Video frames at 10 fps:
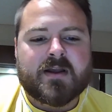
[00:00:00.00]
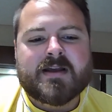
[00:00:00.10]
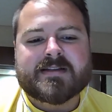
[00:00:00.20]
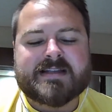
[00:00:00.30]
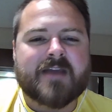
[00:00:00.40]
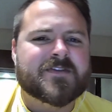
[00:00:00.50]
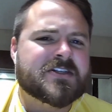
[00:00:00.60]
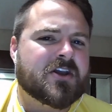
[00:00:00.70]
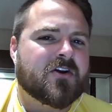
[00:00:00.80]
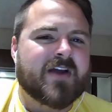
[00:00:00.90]
Safe and
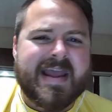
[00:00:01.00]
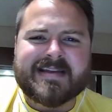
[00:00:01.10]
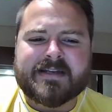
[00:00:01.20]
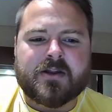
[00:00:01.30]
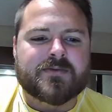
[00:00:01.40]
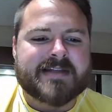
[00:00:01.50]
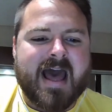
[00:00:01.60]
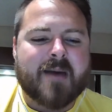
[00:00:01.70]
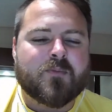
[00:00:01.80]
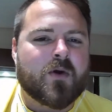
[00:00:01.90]
secure, easy to use
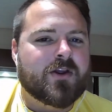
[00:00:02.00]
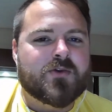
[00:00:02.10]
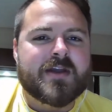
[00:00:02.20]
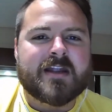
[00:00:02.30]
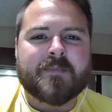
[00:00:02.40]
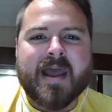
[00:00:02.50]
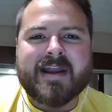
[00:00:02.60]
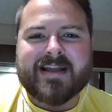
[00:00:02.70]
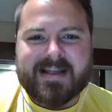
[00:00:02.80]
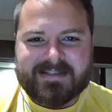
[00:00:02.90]
app where you get
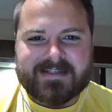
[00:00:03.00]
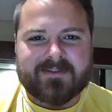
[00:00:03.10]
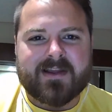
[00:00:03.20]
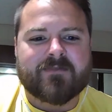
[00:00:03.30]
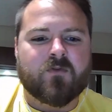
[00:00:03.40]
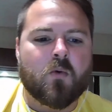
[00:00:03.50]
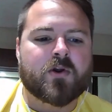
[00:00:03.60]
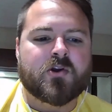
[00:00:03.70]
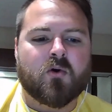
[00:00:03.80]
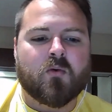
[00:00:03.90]
paid instantly for
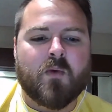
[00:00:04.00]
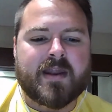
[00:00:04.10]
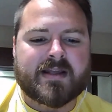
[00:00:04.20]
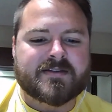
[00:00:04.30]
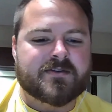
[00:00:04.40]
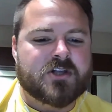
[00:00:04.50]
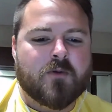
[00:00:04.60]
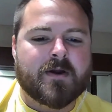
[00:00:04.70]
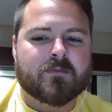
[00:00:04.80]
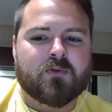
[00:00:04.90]
your winnings. There's no
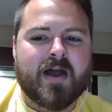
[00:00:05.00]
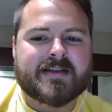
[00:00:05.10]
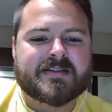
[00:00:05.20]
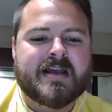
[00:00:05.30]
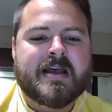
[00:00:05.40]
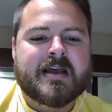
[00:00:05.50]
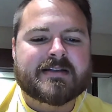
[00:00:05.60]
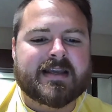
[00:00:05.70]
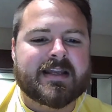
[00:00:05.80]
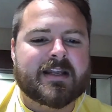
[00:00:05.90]
better place
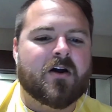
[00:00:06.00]
to get in